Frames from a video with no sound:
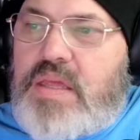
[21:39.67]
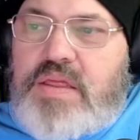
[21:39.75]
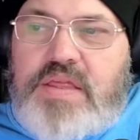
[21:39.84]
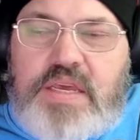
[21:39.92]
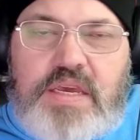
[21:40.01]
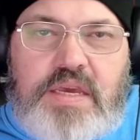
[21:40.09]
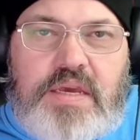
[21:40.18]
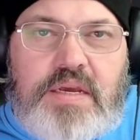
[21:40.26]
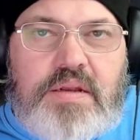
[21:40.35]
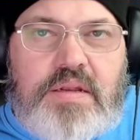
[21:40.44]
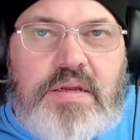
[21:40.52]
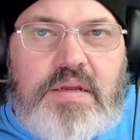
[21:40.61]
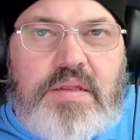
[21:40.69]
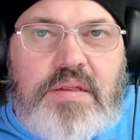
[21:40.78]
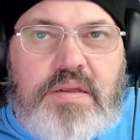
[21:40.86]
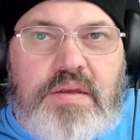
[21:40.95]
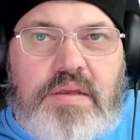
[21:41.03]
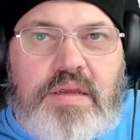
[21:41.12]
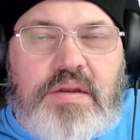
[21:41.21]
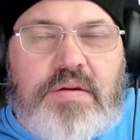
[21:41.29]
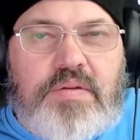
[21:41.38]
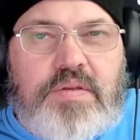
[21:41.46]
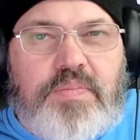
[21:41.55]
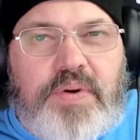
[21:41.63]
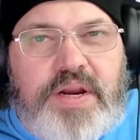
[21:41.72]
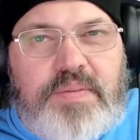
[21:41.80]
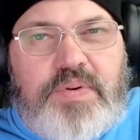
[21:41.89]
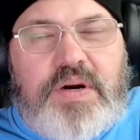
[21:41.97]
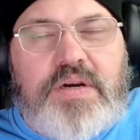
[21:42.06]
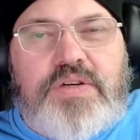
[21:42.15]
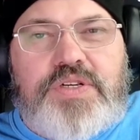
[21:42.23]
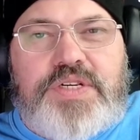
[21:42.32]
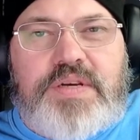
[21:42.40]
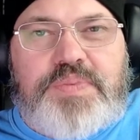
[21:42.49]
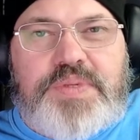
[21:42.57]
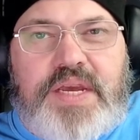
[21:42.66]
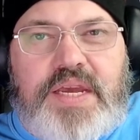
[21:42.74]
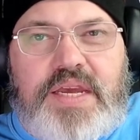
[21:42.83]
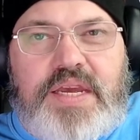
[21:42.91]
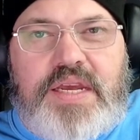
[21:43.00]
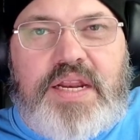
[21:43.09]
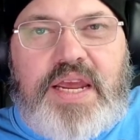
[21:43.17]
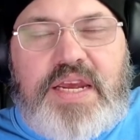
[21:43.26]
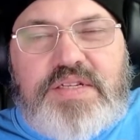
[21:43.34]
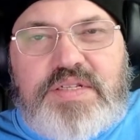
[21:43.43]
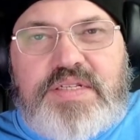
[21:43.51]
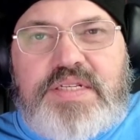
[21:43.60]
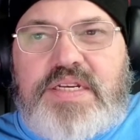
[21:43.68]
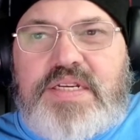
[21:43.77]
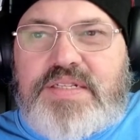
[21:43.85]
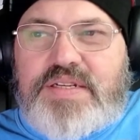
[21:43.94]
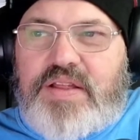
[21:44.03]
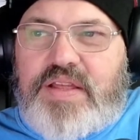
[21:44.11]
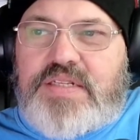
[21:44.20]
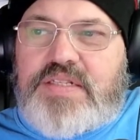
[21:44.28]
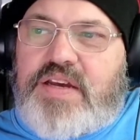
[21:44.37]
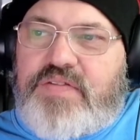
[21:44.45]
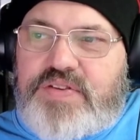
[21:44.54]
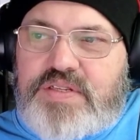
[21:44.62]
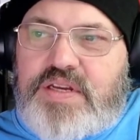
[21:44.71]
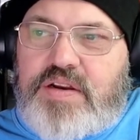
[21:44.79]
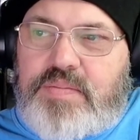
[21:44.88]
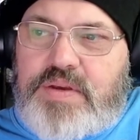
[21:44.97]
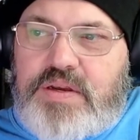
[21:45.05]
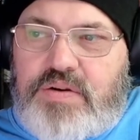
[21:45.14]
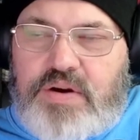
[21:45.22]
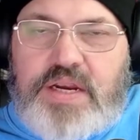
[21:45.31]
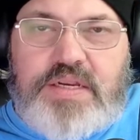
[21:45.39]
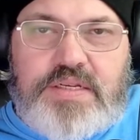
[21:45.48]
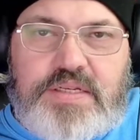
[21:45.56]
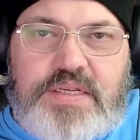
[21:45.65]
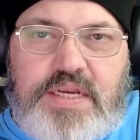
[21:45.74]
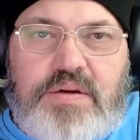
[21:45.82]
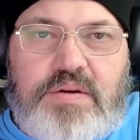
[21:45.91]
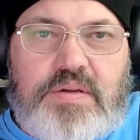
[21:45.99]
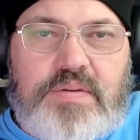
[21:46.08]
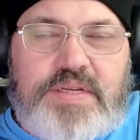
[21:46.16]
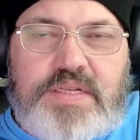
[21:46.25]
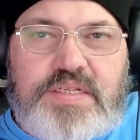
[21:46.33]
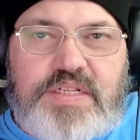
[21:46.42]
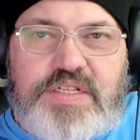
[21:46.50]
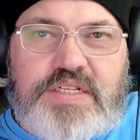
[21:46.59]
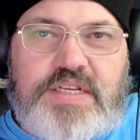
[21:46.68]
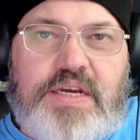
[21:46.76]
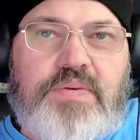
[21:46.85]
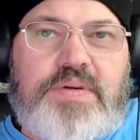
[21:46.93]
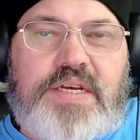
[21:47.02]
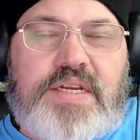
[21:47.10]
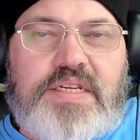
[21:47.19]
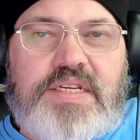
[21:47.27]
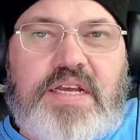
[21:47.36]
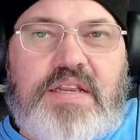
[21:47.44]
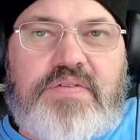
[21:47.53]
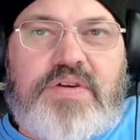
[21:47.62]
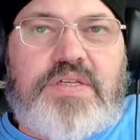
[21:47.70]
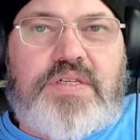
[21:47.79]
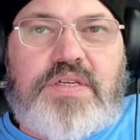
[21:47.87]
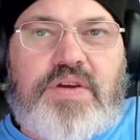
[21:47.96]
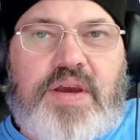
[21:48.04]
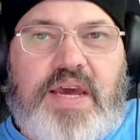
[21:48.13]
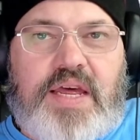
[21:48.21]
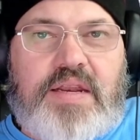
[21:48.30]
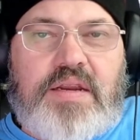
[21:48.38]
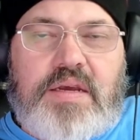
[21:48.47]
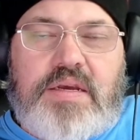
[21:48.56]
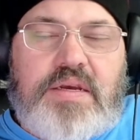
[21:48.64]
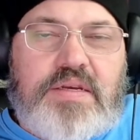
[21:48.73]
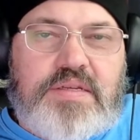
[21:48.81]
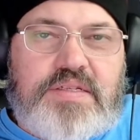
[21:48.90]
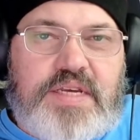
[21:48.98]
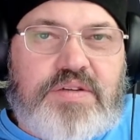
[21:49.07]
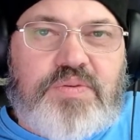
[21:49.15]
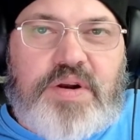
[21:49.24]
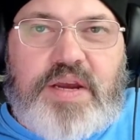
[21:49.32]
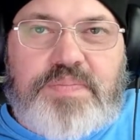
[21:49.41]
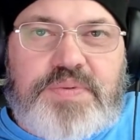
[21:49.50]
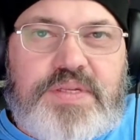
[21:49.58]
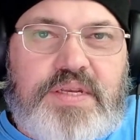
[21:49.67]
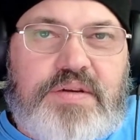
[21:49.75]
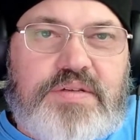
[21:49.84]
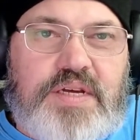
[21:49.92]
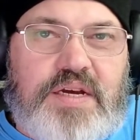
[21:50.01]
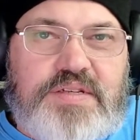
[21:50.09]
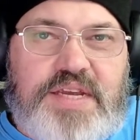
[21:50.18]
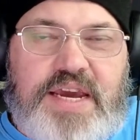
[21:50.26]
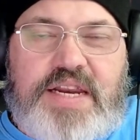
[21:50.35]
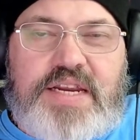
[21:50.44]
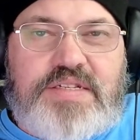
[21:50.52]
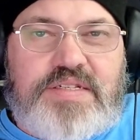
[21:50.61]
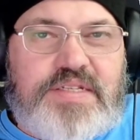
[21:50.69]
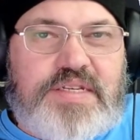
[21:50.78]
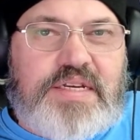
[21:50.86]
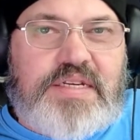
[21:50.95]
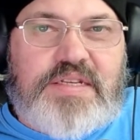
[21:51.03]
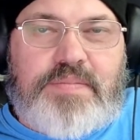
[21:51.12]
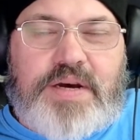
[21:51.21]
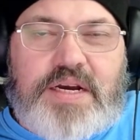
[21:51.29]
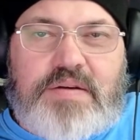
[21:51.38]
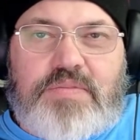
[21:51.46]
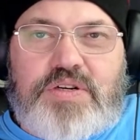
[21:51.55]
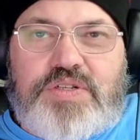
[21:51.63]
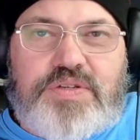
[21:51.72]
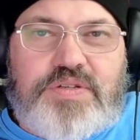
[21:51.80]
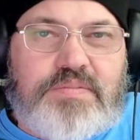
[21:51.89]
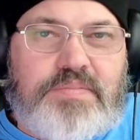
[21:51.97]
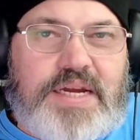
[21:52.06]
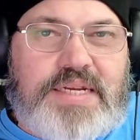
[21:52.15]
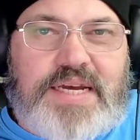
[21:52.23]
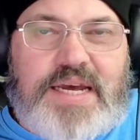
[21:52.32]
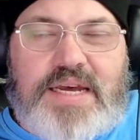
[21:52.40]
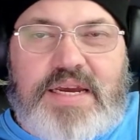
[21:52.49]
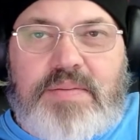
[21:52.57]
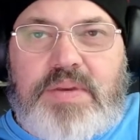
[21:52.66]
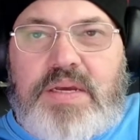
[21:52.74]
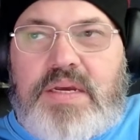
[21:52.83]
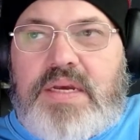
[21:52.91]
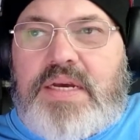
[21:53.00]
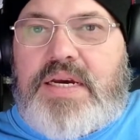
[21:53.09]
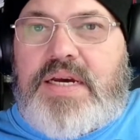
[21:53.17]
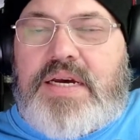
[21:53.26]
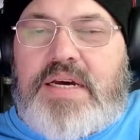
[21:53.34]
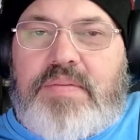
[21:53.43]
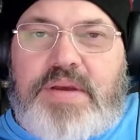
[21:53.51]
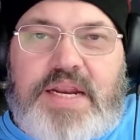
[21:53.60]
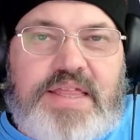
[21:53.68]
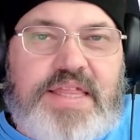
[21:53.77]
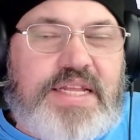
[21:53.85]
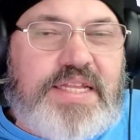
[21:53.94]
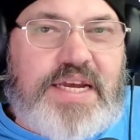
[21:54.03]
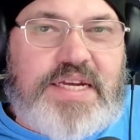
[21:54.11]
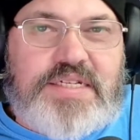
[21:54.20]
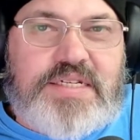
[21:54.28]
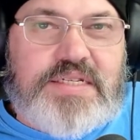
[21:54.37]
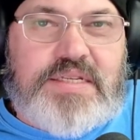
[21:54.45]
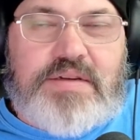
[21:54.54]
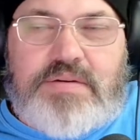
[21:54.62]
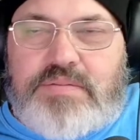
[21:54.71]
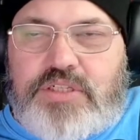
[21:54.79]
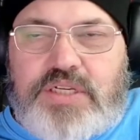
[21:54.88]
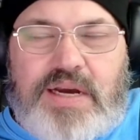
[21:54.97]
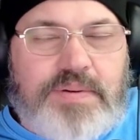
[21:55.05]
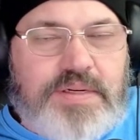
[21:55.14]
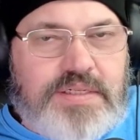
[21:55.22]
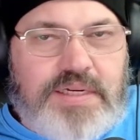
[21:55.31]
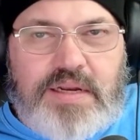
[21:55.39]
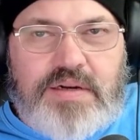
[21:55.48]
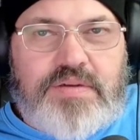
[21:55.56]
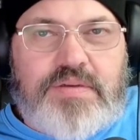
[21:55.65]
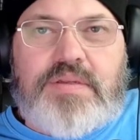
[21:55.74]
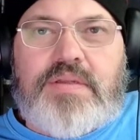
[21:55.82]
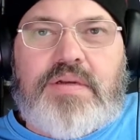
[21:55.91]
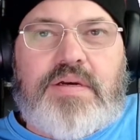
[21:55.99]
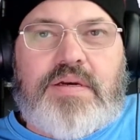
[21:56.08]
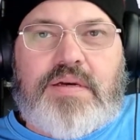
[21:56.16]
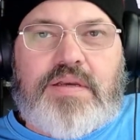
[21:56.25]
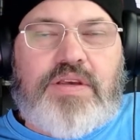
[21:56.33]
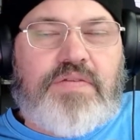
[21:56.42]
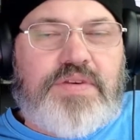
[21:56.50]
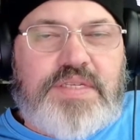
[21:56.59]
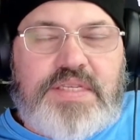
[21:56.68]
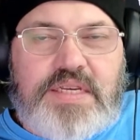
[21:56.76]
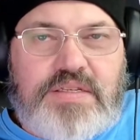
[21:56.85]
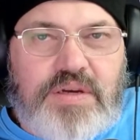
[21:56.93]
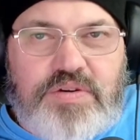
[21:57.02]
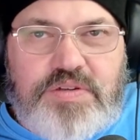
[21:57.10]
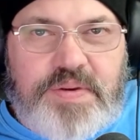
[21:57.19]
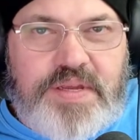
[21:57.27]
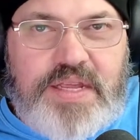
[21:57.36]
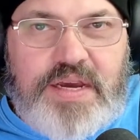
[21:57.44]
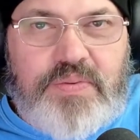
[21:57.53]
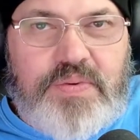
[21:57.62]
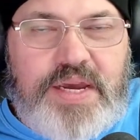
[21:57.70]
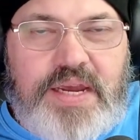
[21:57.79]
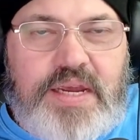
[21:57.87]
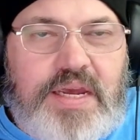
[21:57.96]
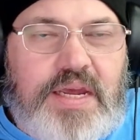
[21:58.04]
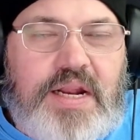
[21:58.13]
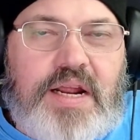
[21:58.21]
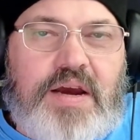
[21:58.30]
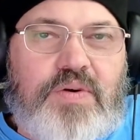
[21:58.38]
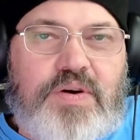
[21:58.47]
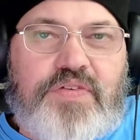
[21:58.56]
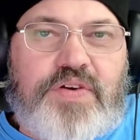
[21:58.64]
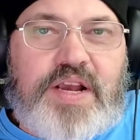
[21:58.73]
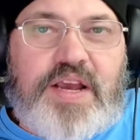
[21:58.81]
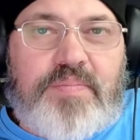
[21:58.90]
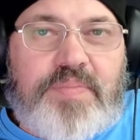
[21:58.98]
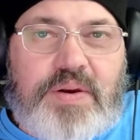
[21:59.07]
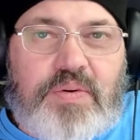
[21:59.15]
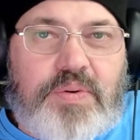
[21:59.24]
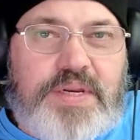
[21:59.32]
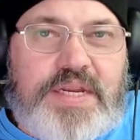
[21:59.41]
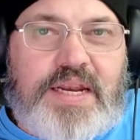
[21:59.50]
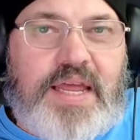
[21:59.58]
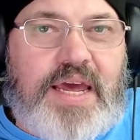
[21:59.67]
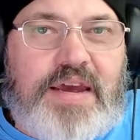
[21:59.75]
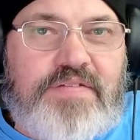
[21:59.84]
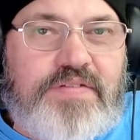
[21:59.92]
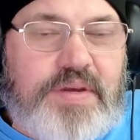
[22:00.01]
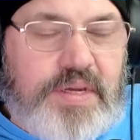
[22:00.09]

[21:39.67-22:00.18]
The brand partnerships and agencies and all that stuff is going to be a great deal. I mean, it's just like we did in television. You had sales reps that talked to ad agencies that bought commercials and bought time. And I think that's just, shopping channels. QVC's always been that way. I worked for a company where we did live